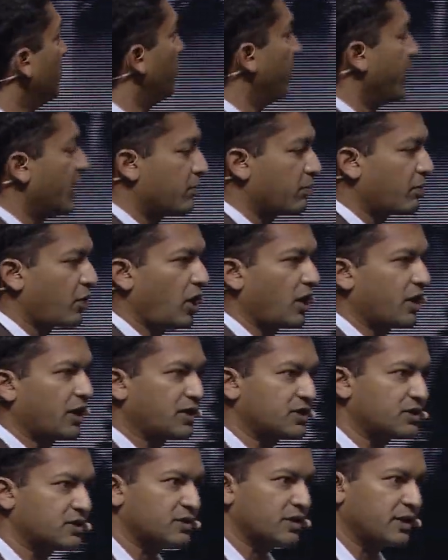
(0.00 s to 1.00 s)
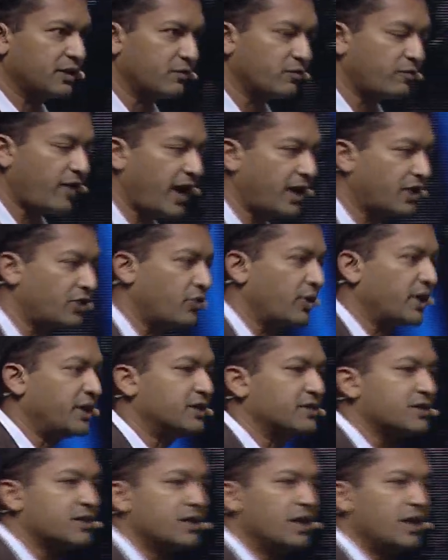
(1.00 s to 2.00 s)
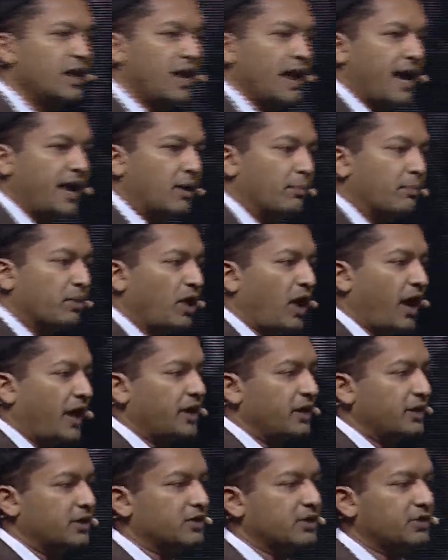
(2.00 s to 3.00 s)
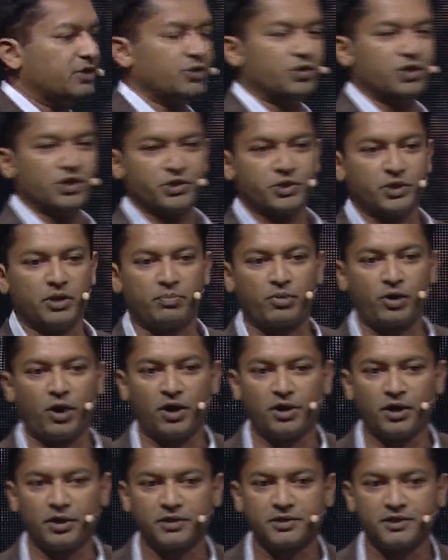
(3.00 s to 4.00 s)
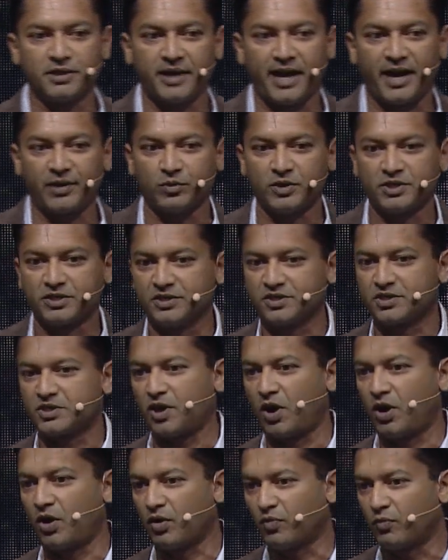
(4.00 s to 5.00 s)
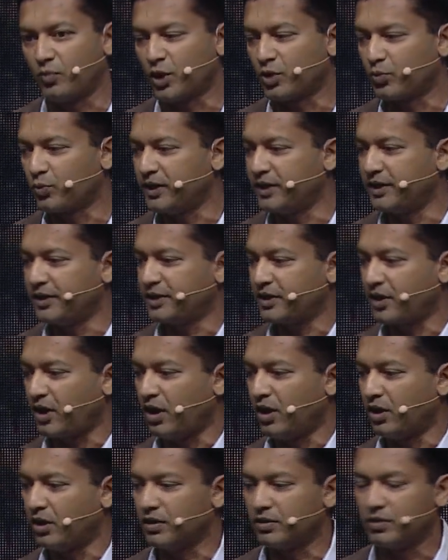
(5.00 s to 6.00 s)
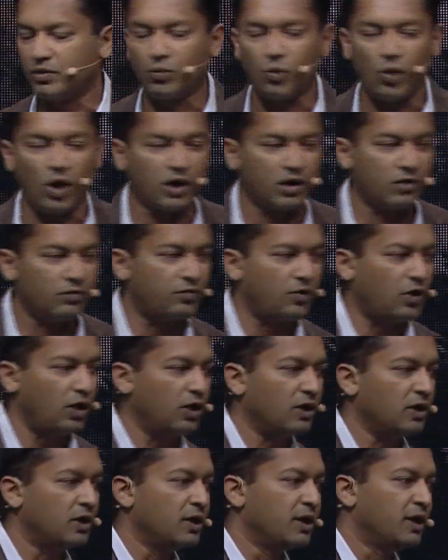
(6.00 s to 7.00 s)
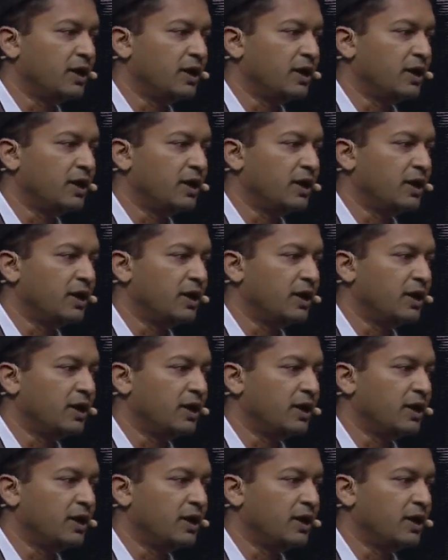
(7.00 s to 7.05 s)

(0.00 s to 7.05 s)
big products in factories and applied it to digital products. And that was the start of what we call waterfall.